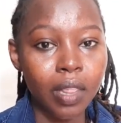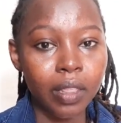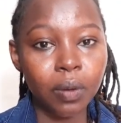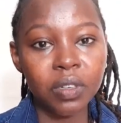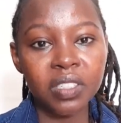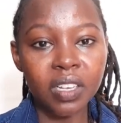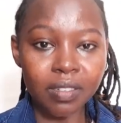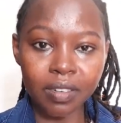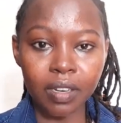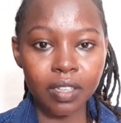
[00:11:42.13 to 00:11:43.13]
they will
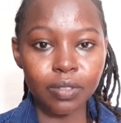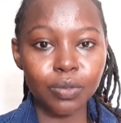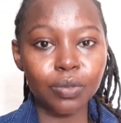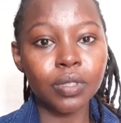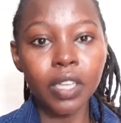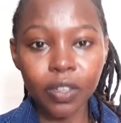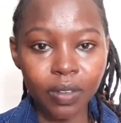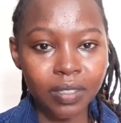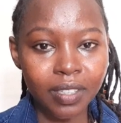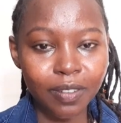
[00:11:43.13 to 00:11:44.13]
just release you to take
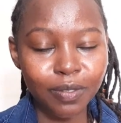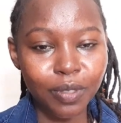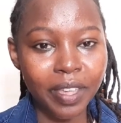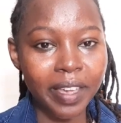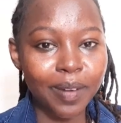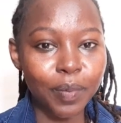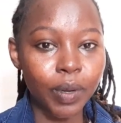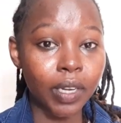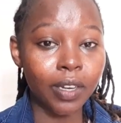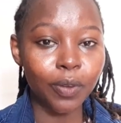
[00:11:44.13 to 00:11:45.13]
yourself to the
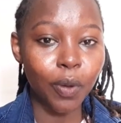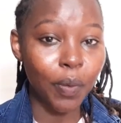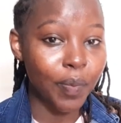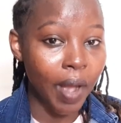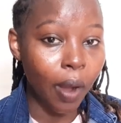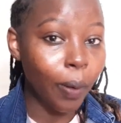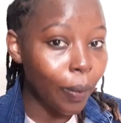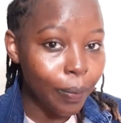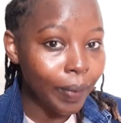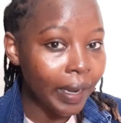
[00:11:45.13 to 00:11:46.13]
airport and go back
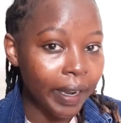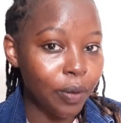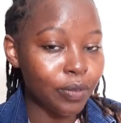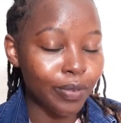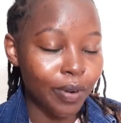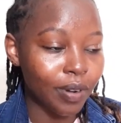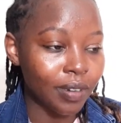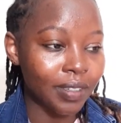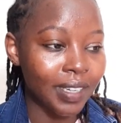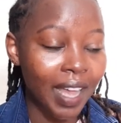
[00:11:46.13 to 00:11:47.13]
home. But I was wrong,
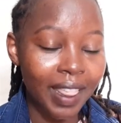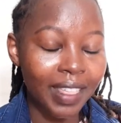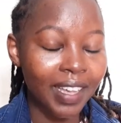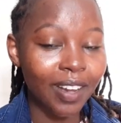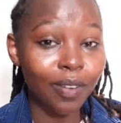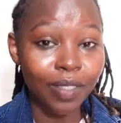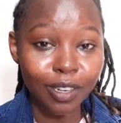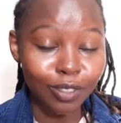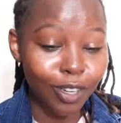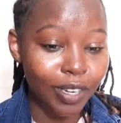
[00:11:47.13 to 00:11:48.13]
nothing of
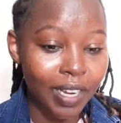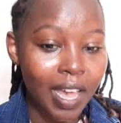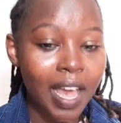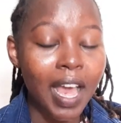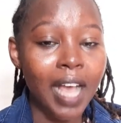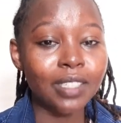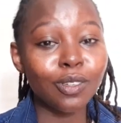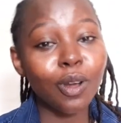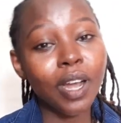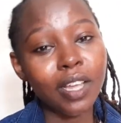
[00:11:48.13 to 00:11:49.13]
that sort. As
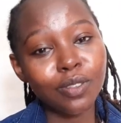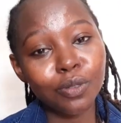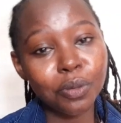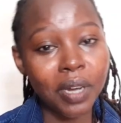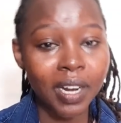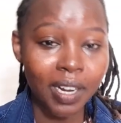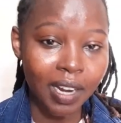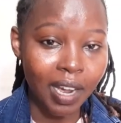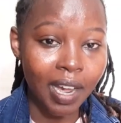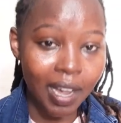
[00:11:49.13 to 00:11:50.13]
long as you are
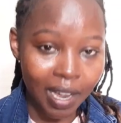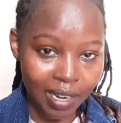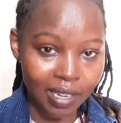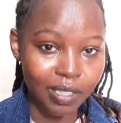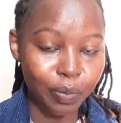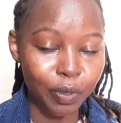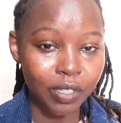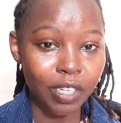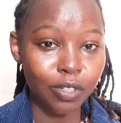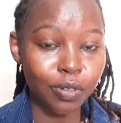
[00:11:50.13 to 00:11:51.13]
under
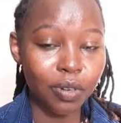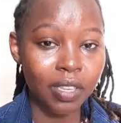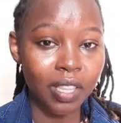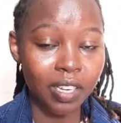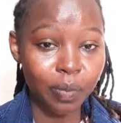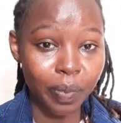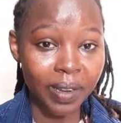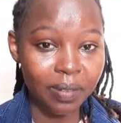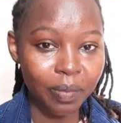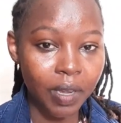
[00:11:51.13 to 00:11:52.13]
deportation with the
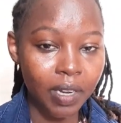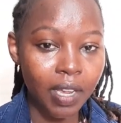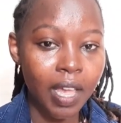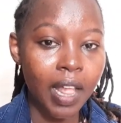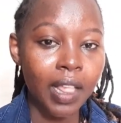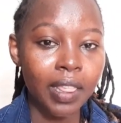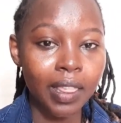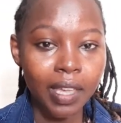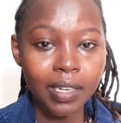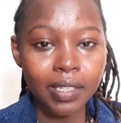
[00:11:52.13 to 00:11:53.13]
department,
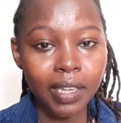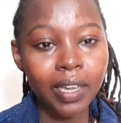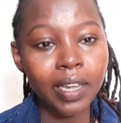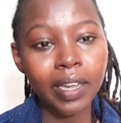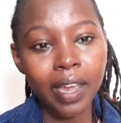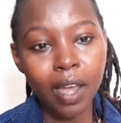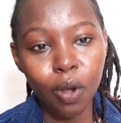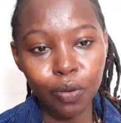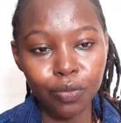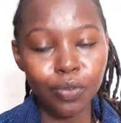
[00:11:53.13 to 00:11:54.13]
they take care
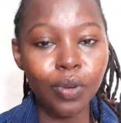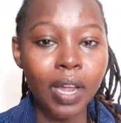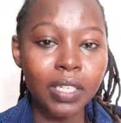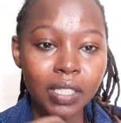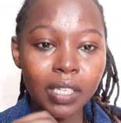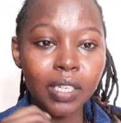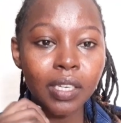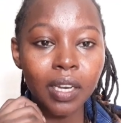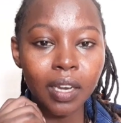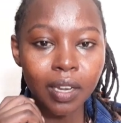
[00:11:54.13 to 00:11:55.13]
of you until
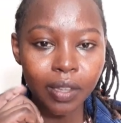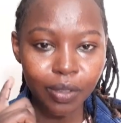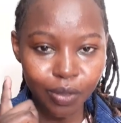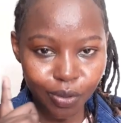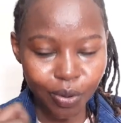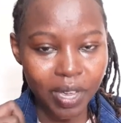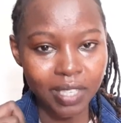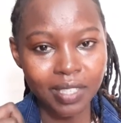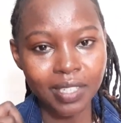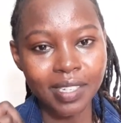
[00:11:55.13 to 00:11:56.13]
you
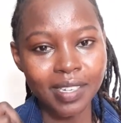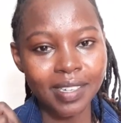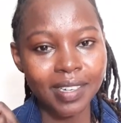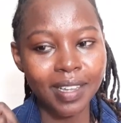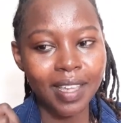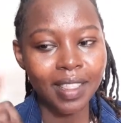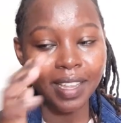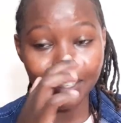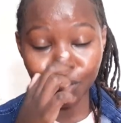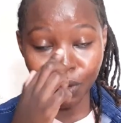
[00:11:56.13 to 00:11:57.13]
exit.
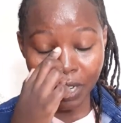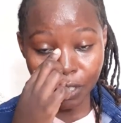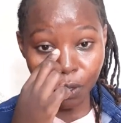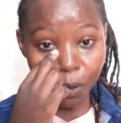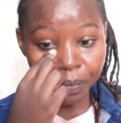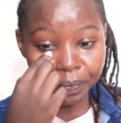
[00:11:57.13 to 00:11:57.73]
That is what I saw.